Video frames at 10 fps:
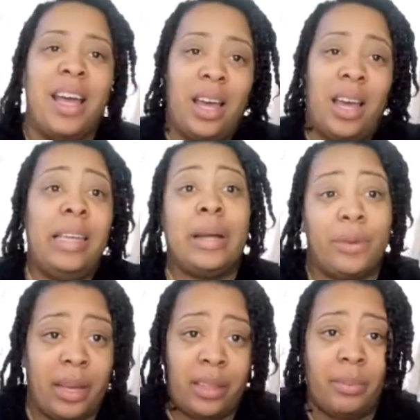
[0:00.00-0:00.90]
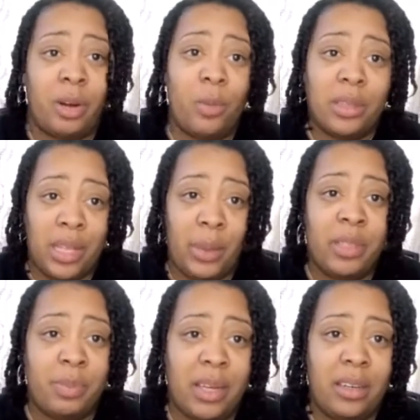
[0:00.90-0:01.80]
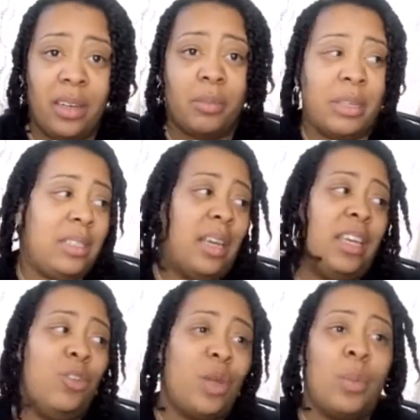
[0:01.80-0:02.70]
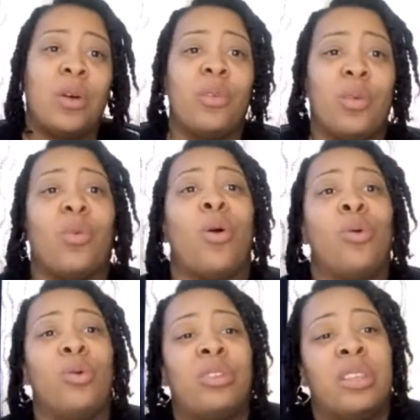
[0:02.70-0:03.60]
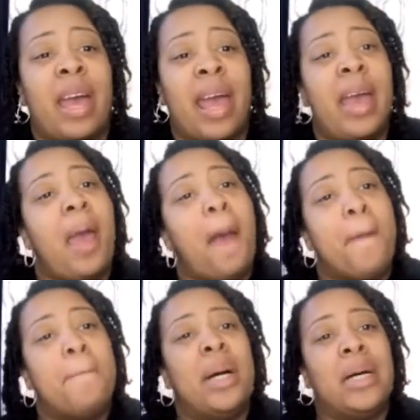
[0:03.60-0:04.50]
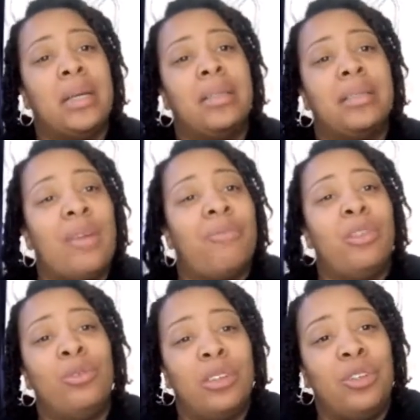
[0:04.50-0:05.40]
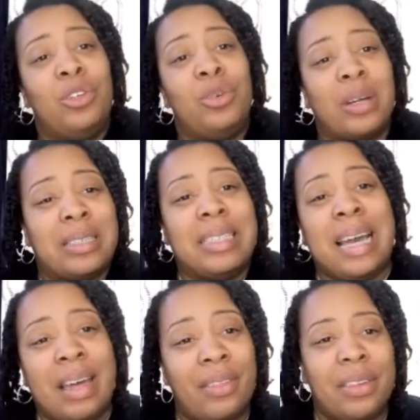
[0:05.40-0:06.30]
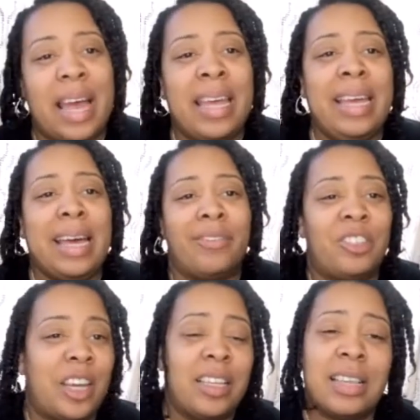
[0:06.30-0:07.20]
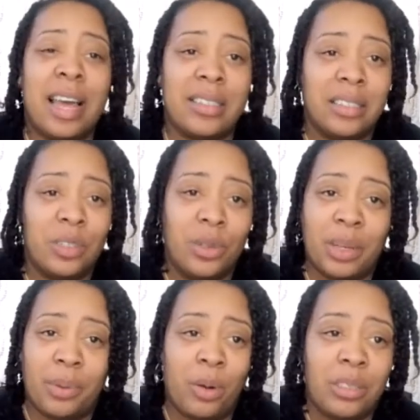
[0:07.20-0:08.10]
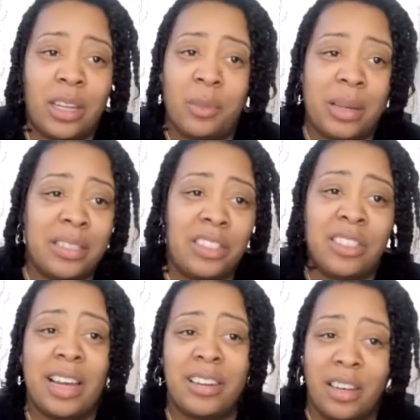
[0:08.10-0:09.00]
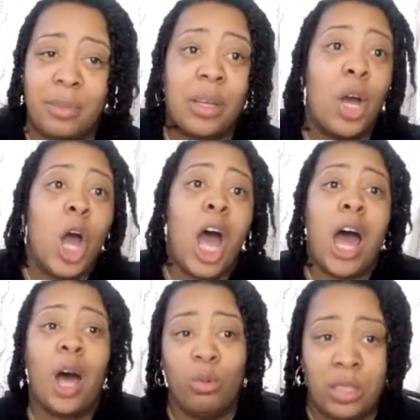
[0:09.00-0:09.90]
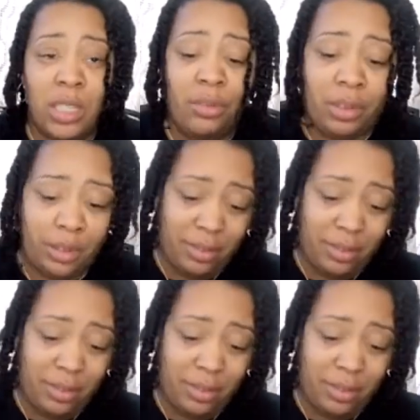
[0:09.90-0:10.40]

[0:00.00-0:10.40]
He learned at that moment that he was being dumped. He said he knew they was on that road to that, but they flew to New York together. Now he had to check his ass into a separate hotel because he just got dumped on TV.